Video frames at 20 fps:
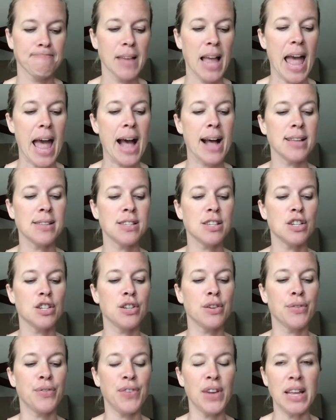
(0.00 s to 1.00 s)
As to
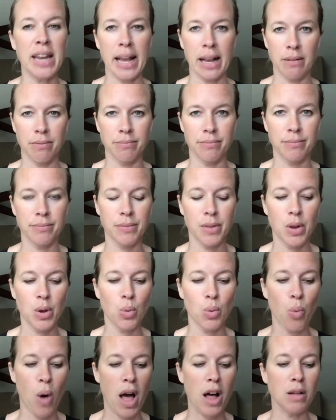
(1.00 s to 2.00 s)
feeding,
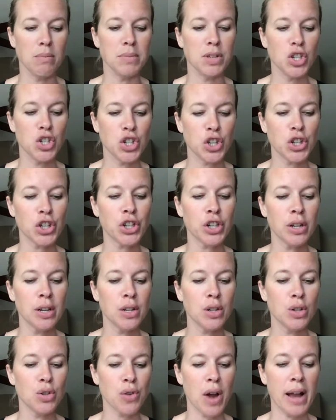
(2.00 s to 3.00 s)
while mature
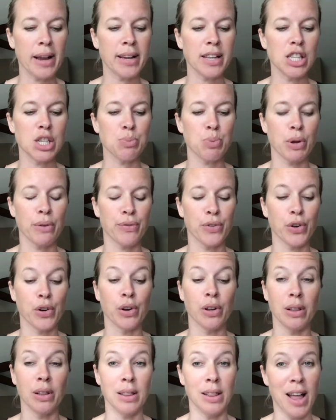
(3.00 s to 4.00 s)
dragons prefer
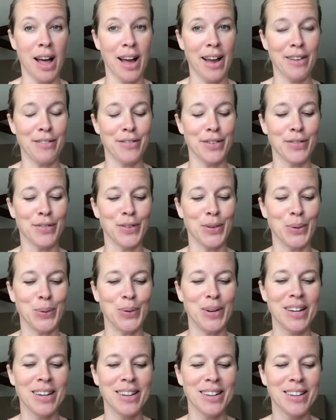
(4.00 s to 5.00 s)
live
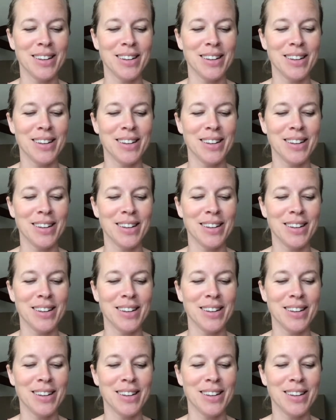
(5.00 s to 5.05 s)
food,